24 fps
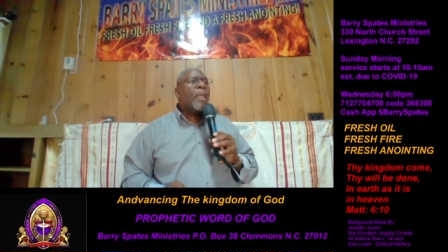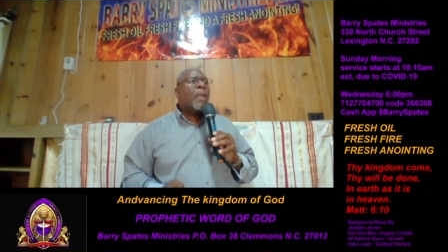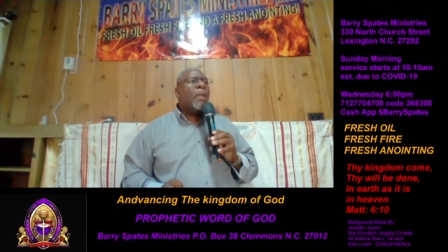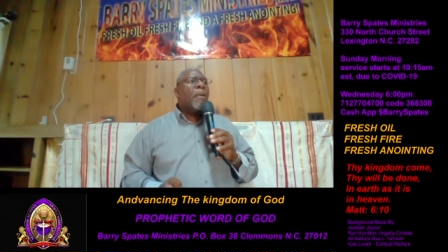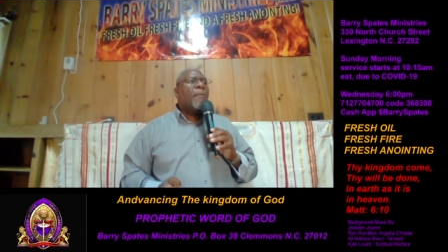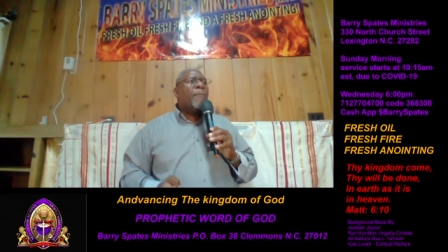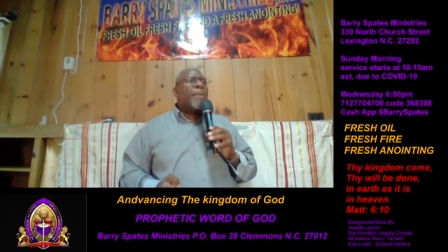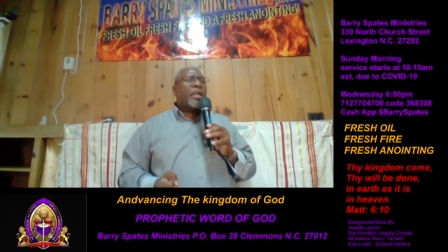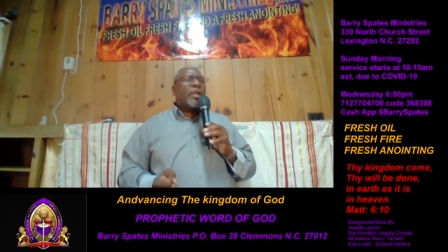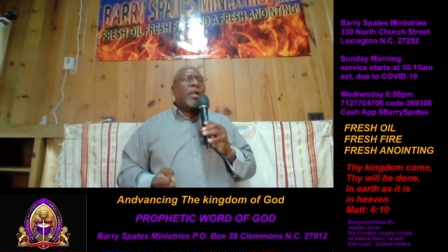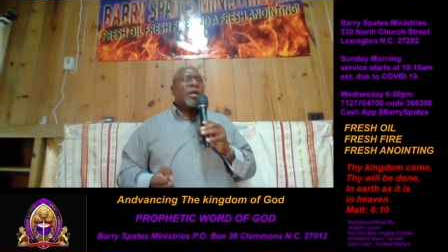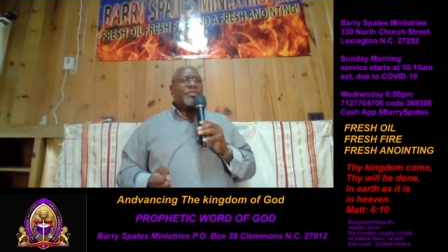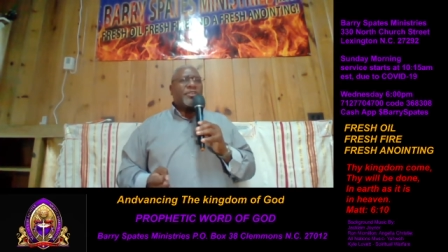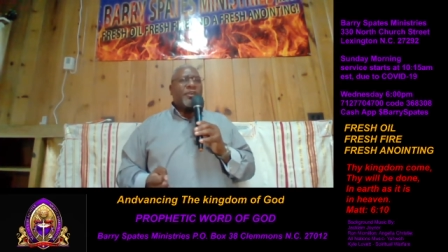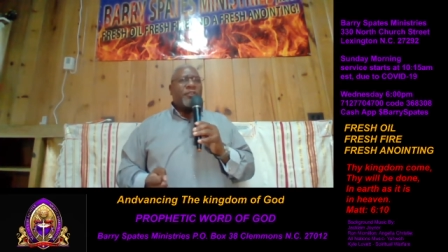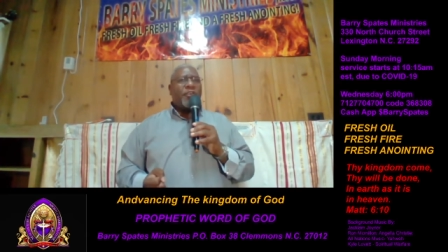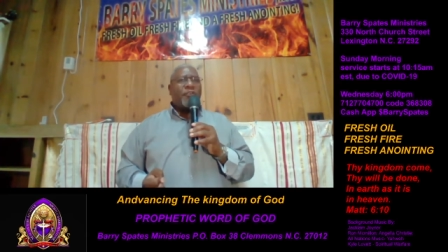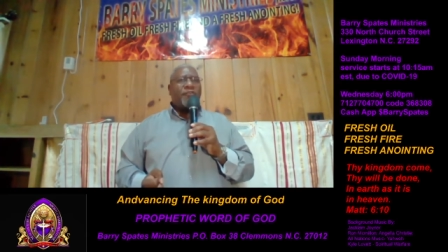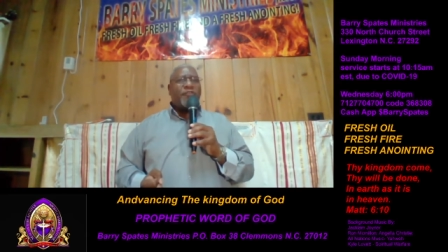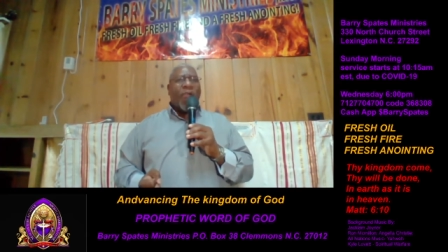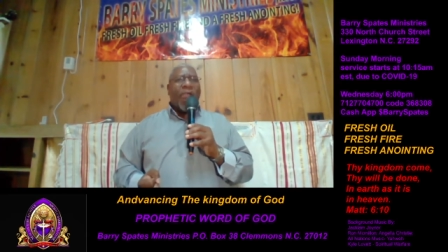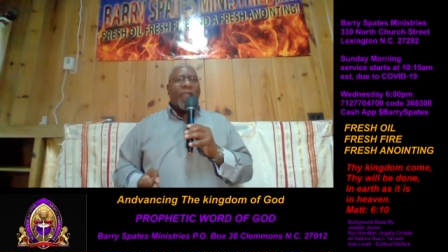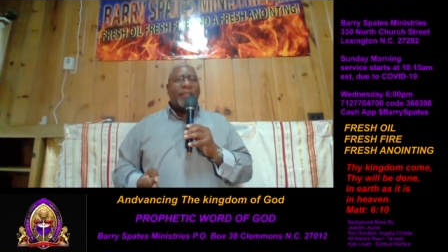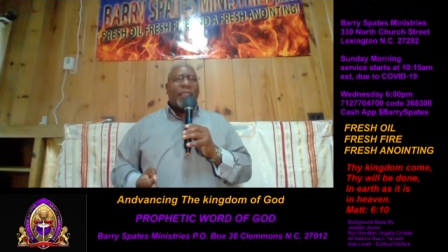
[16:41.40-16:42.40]
Because of the
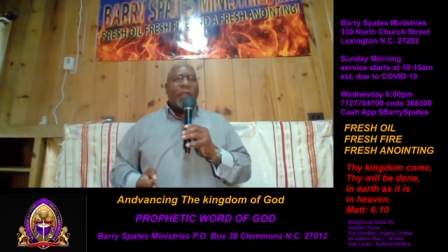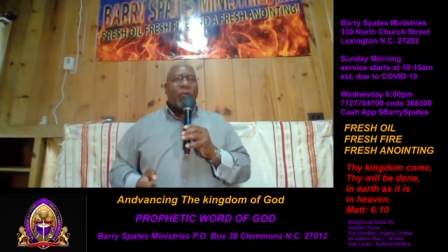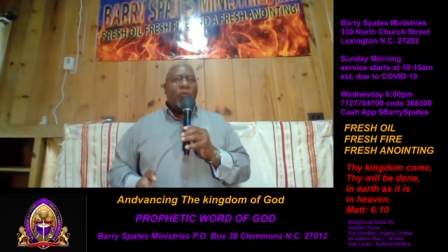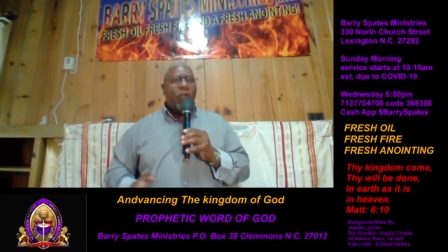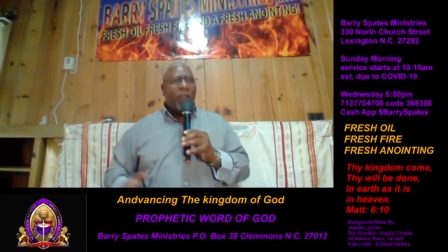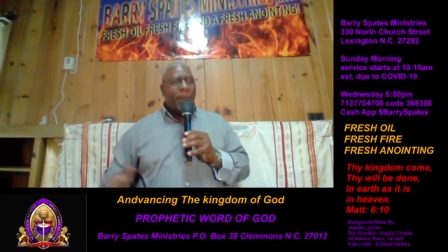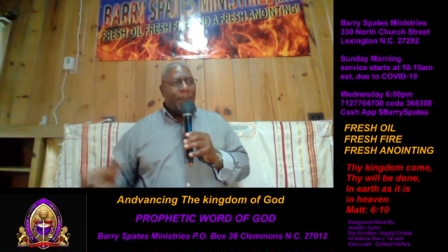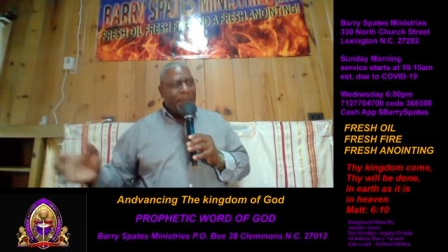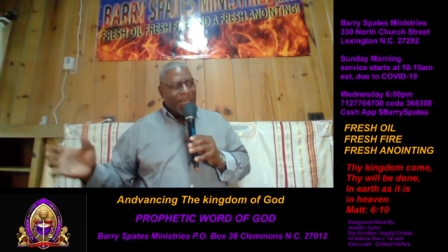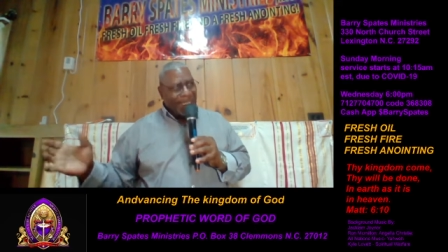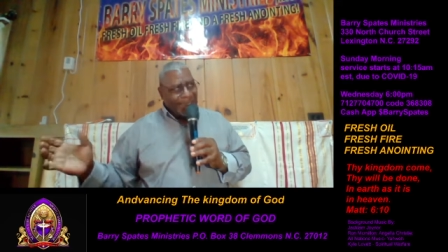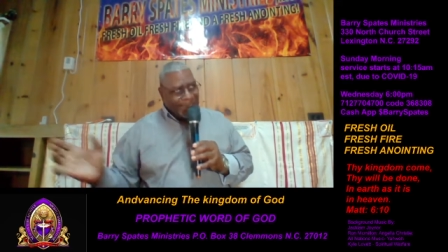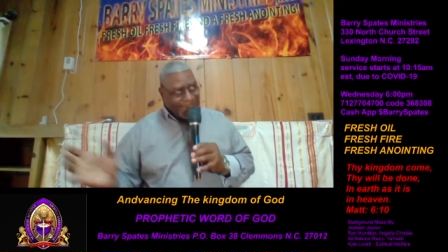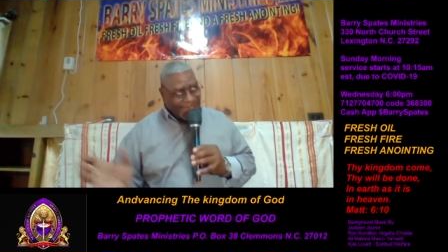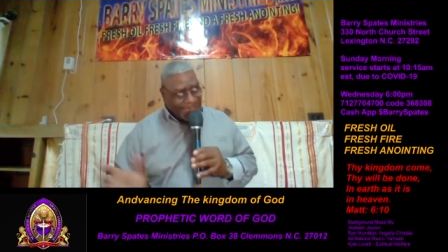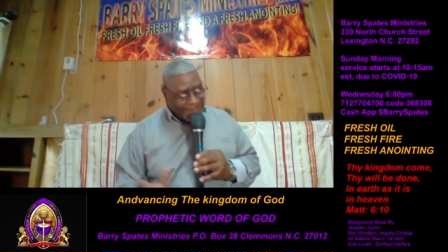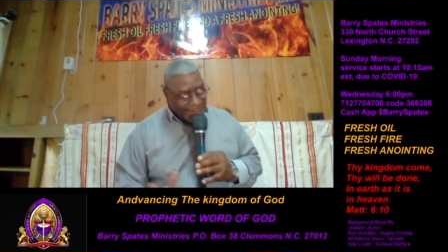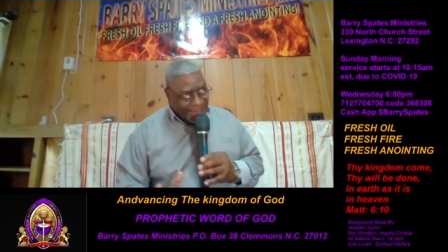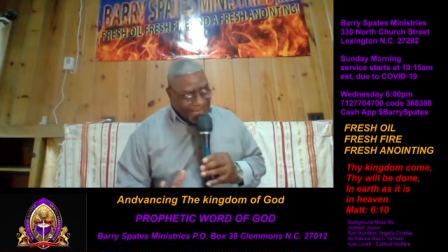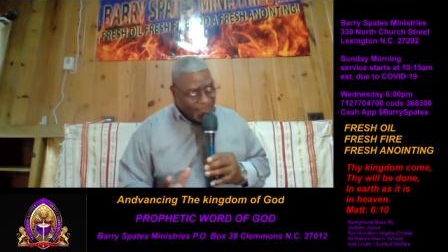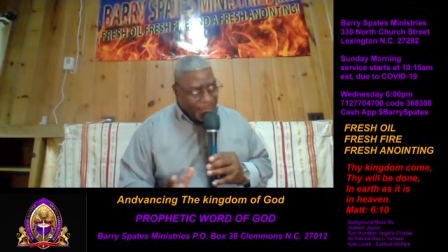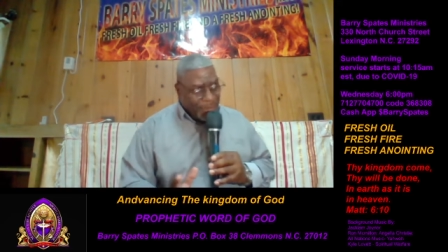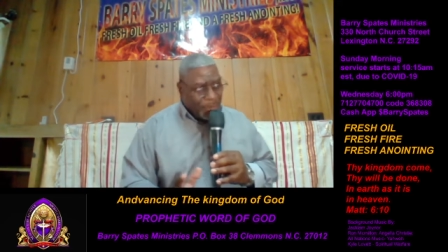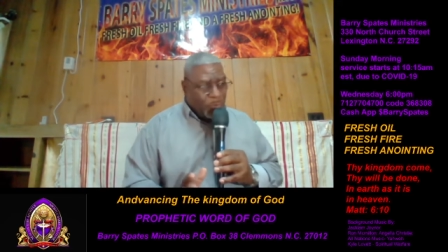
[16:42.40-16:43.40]
fact that we've been
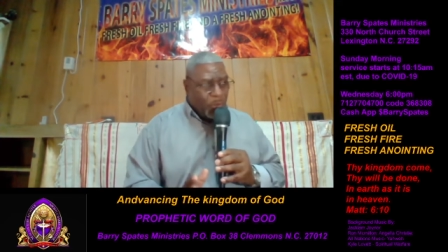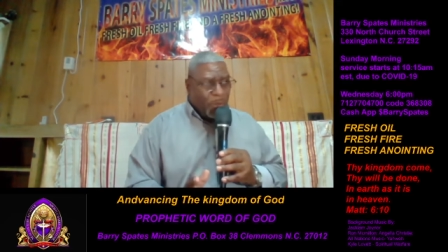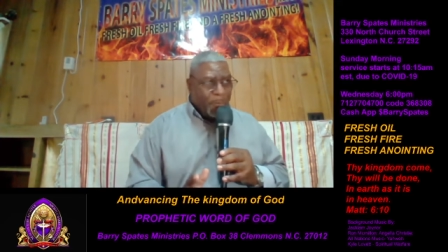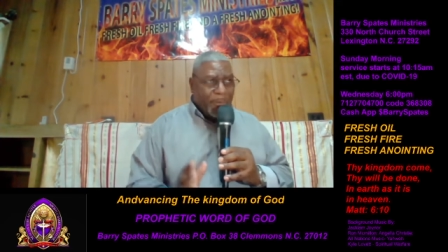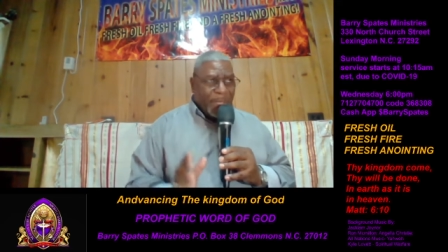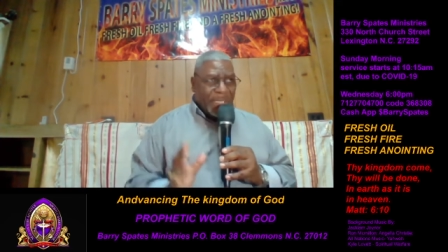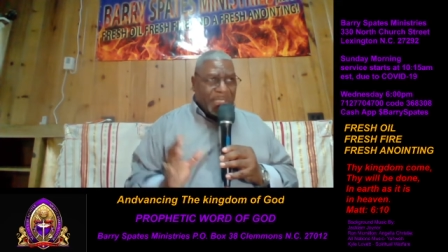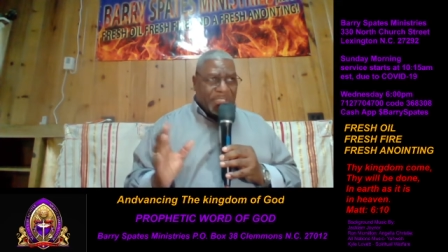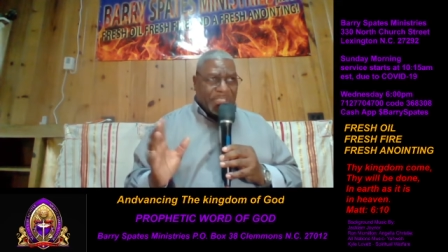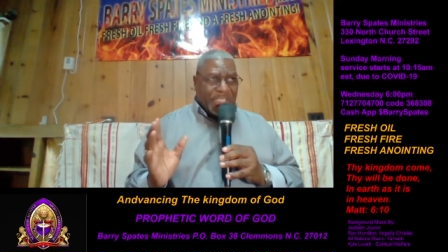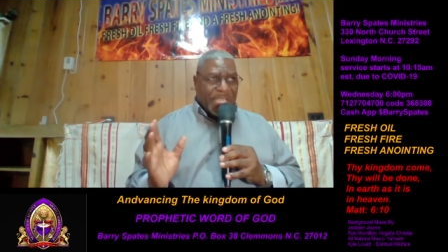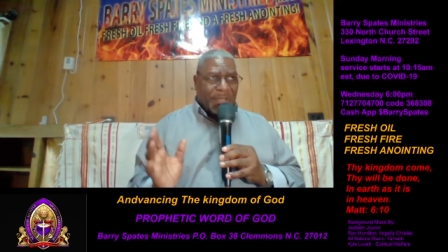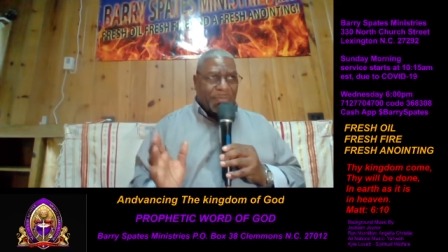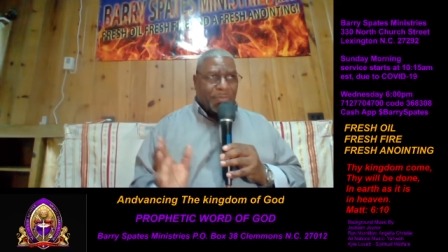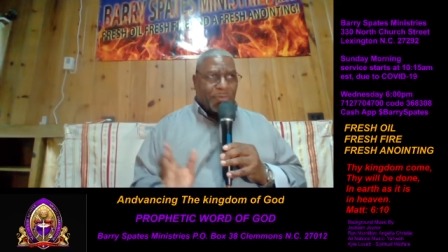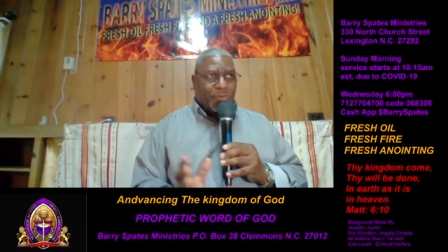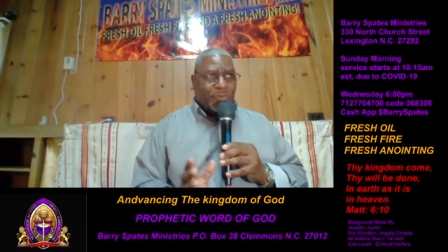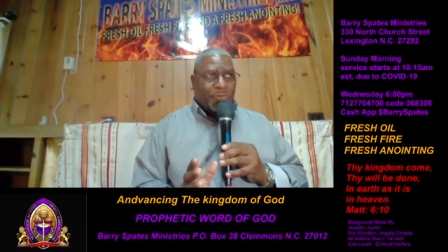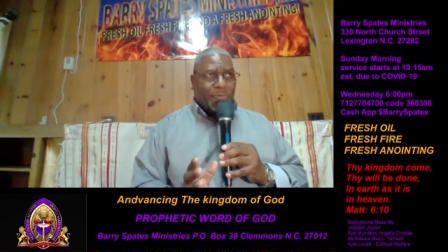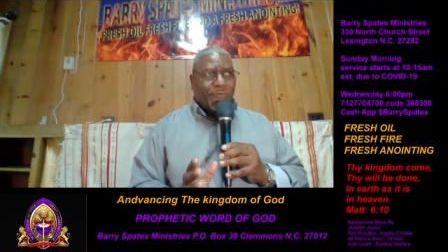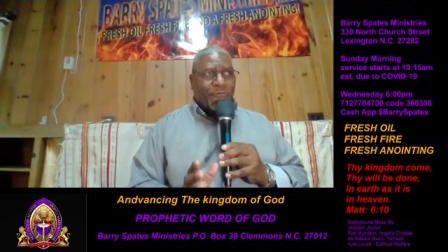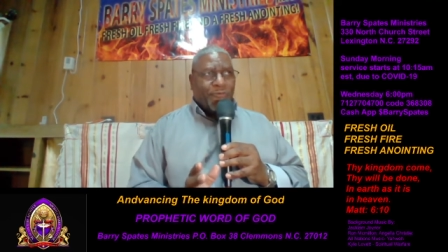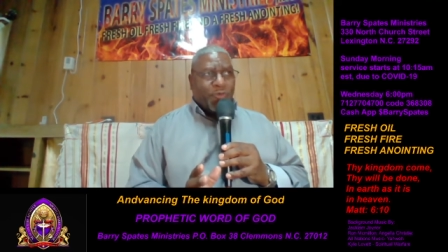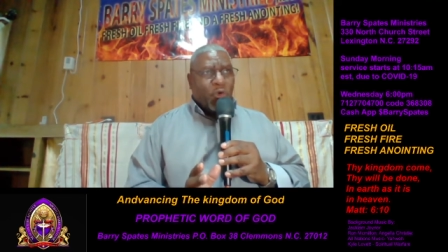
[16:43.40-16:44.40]
delivered, we've been set
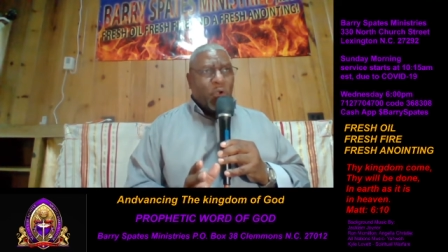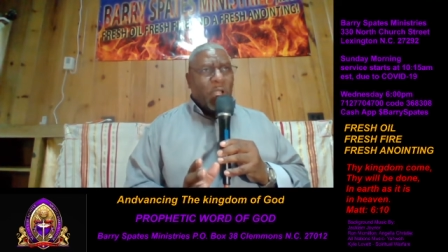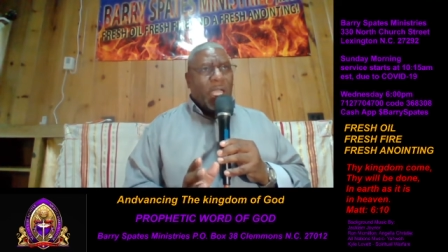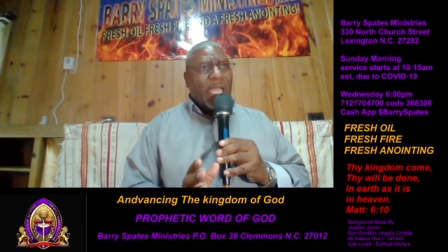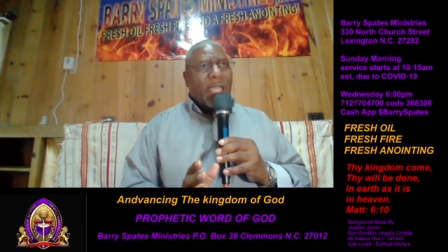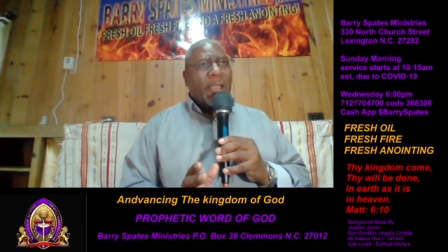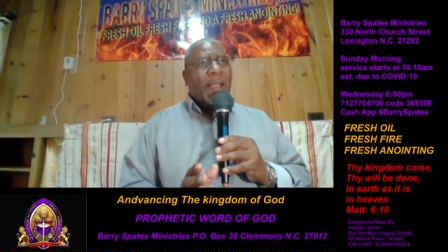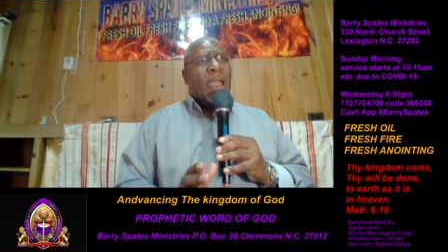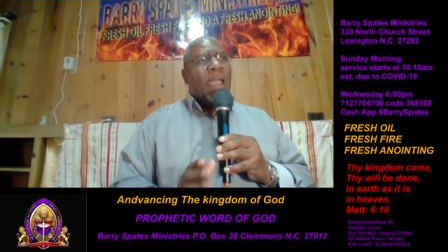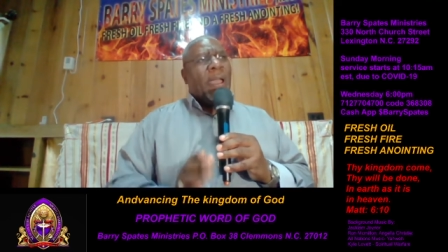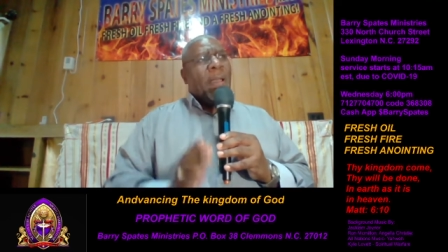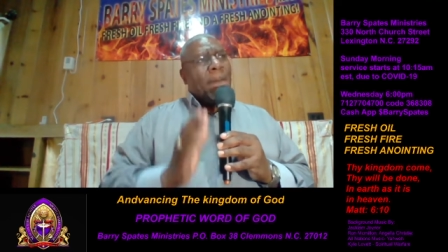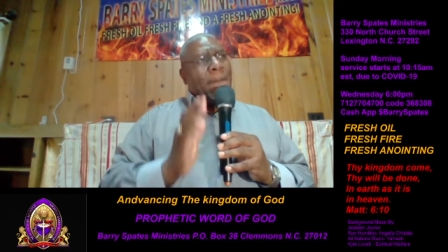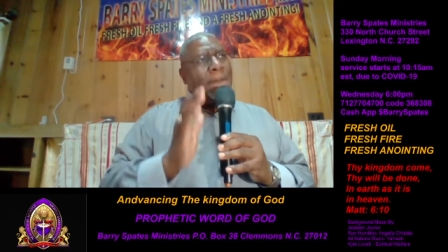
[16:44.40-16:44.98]
free